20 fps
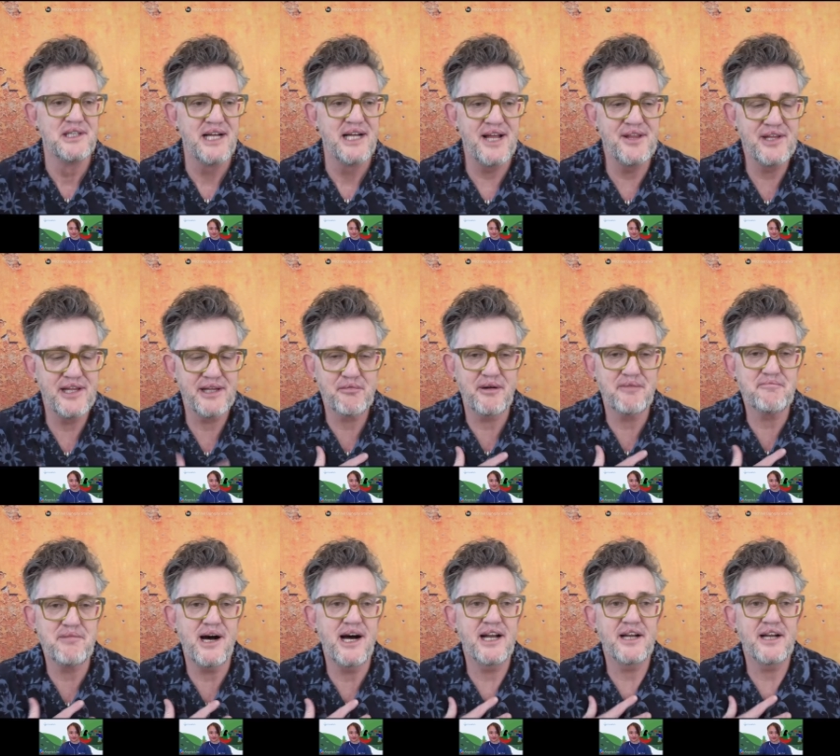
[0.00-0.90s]
and there's
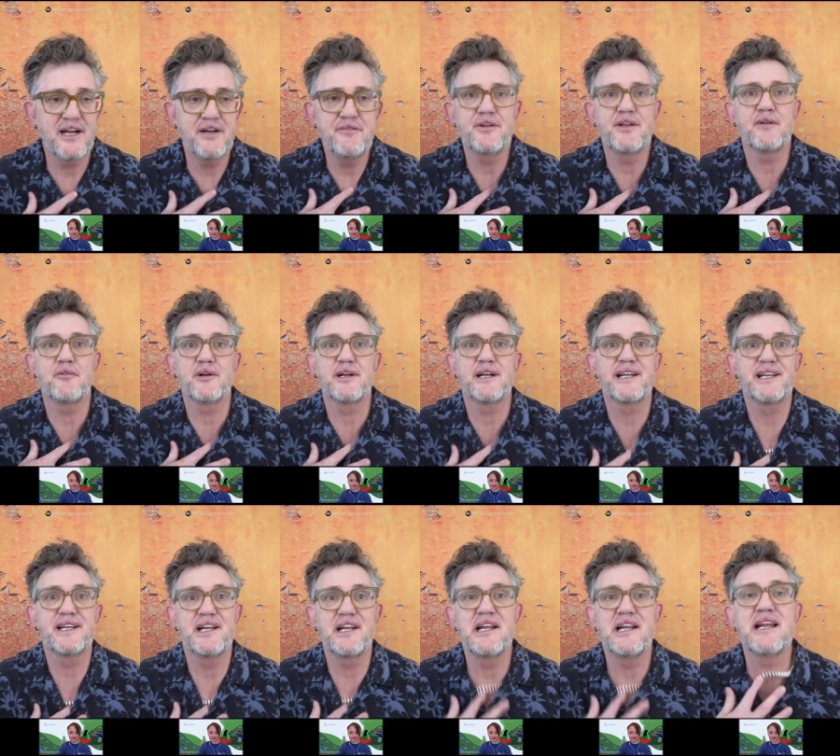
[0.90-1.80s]
one part of you that wants
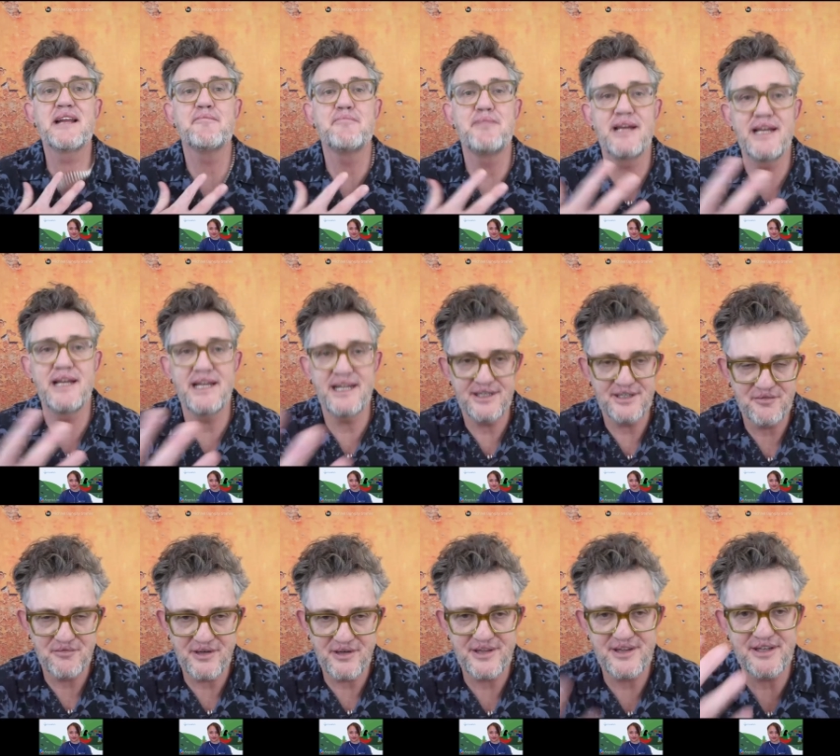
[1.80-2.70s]
to leap
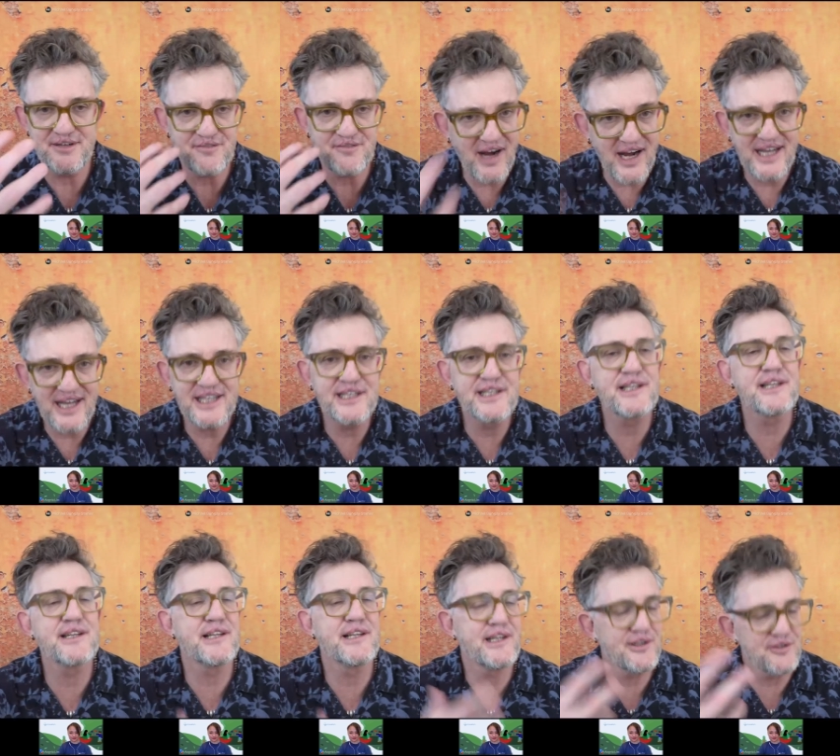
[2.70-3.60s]
in with advice
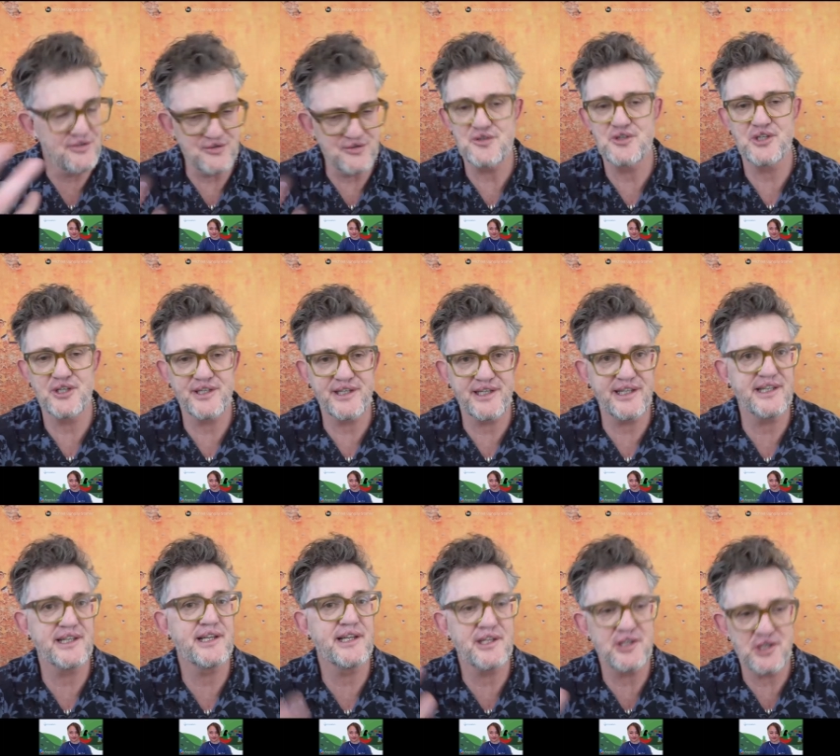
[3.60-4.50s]
and solutions
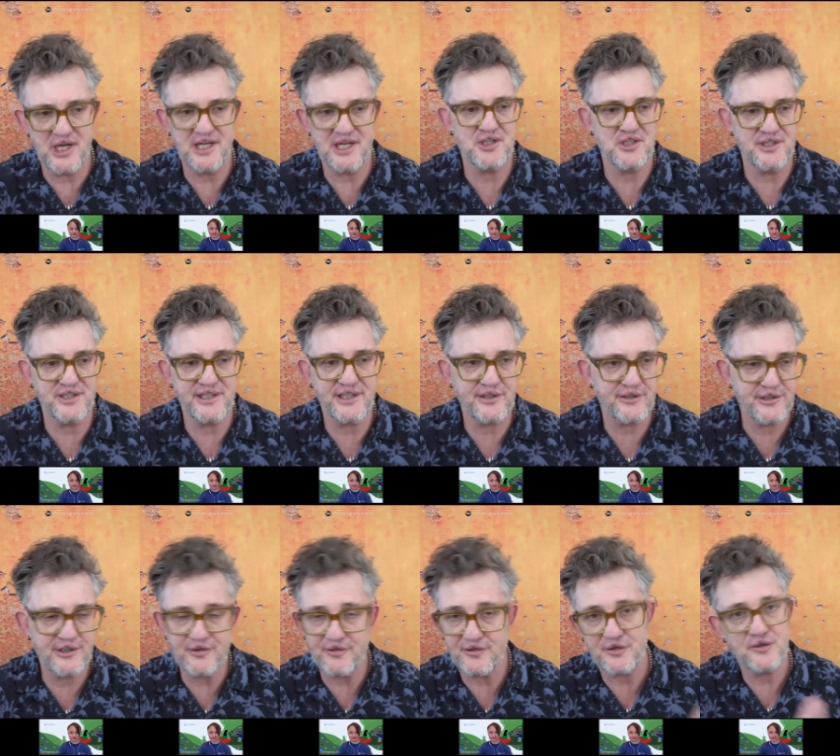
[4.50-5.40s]
and suggestions
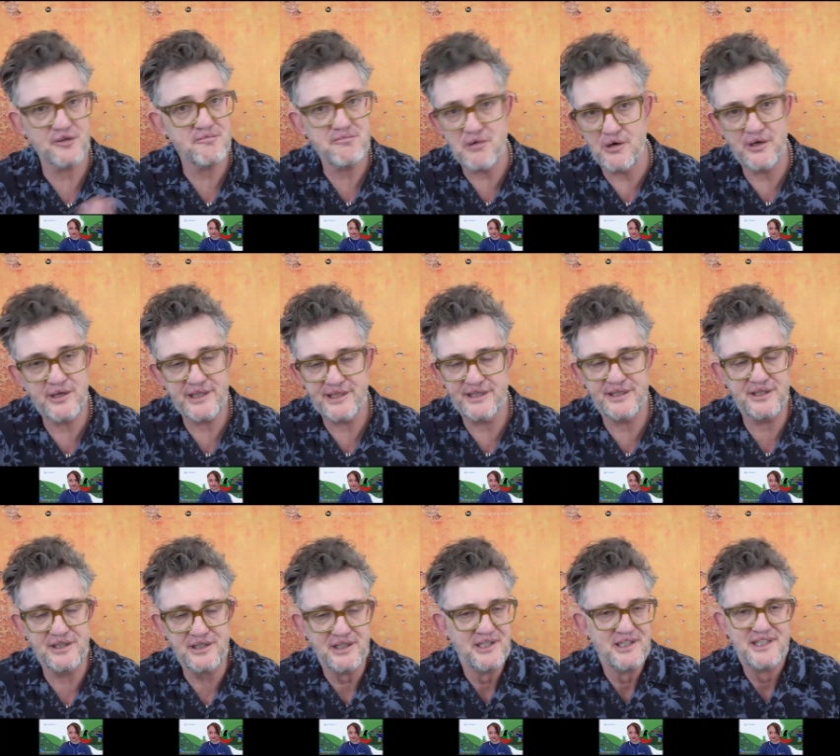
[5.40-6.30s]
because you're a good person
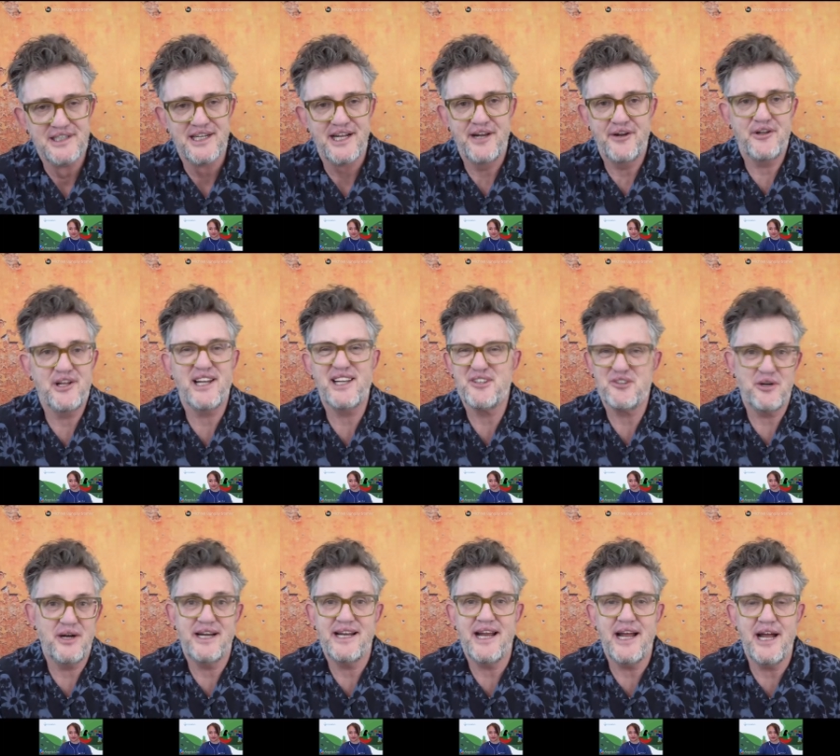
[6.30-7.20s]
and you're just
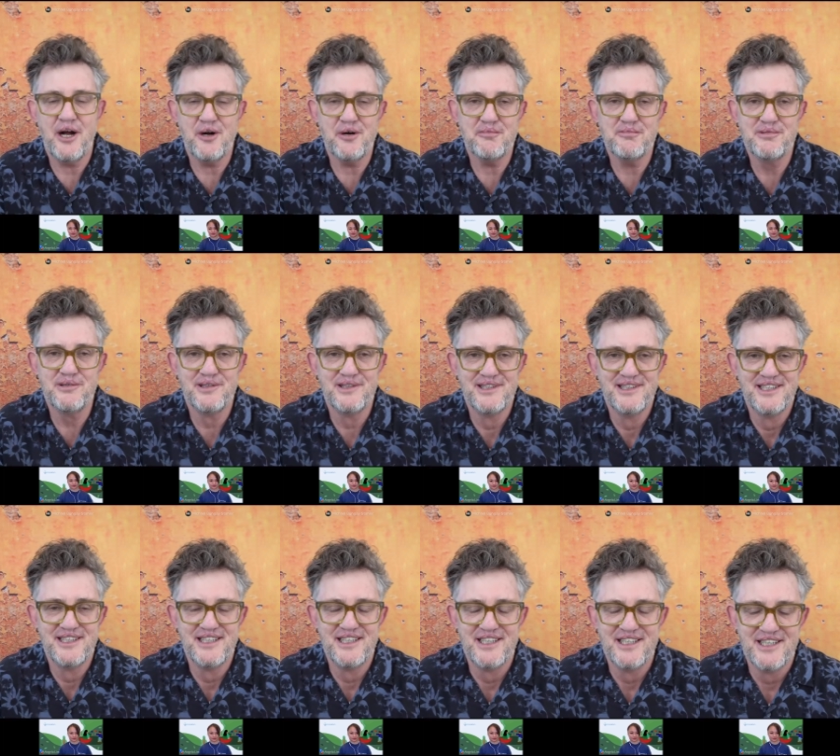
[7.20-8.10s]
trying to help.
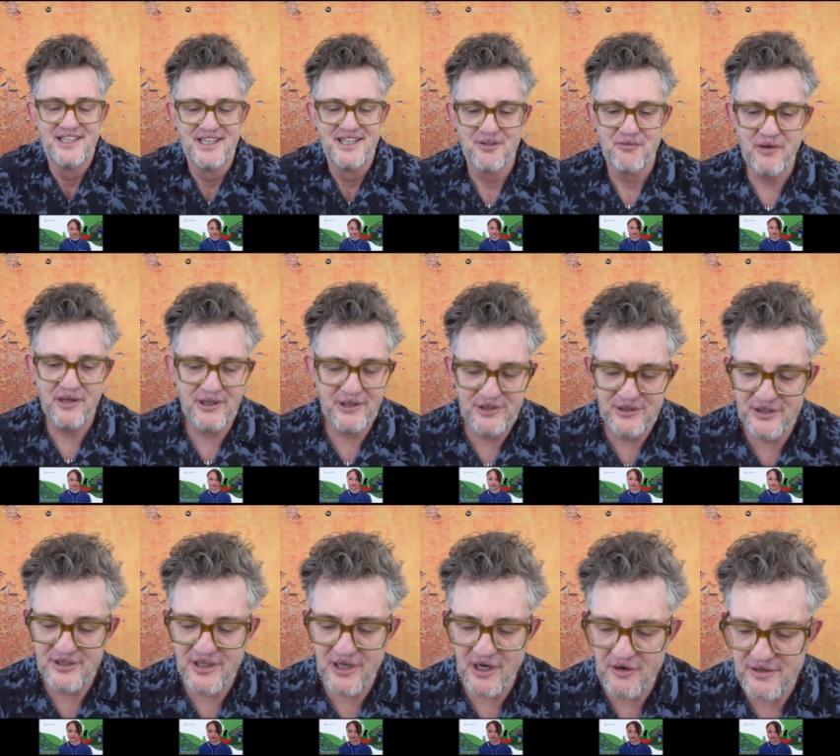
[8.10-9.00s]
Well, you
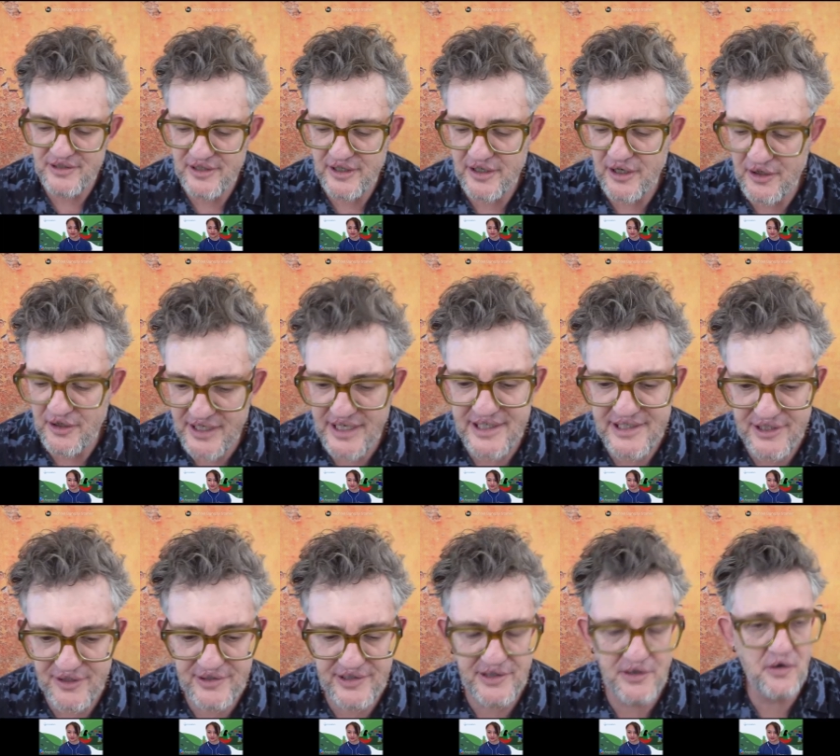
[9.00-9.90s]
could go, it's like, okay,
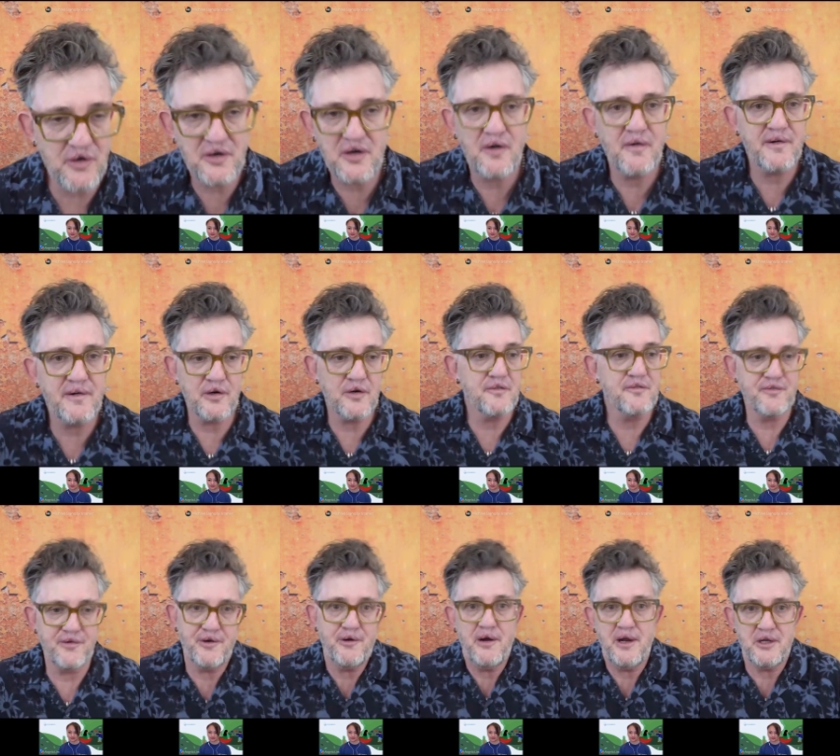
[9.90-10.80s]
so there's a lot going on
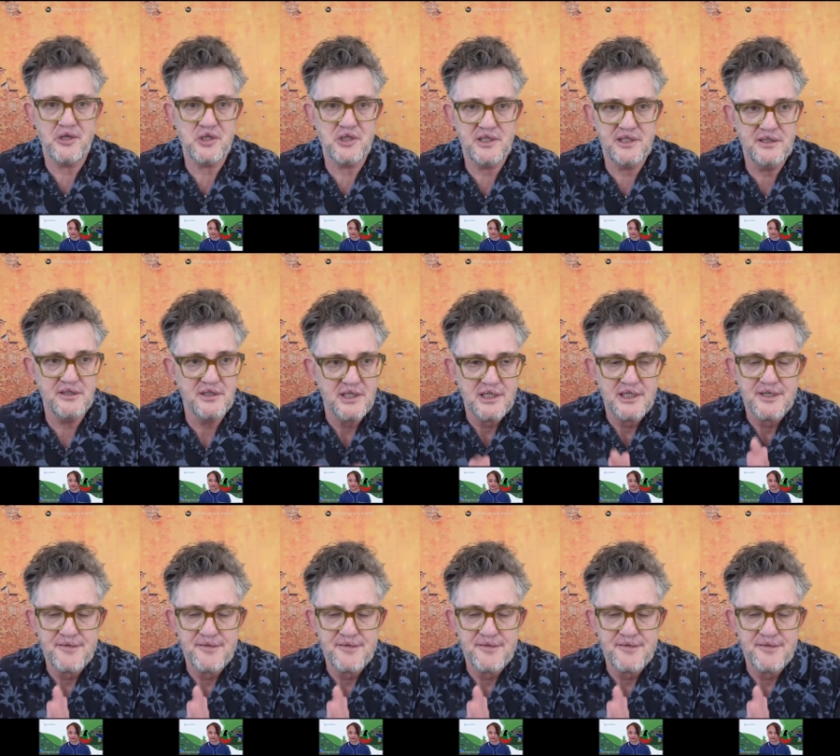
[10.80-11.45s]
for you, Angela.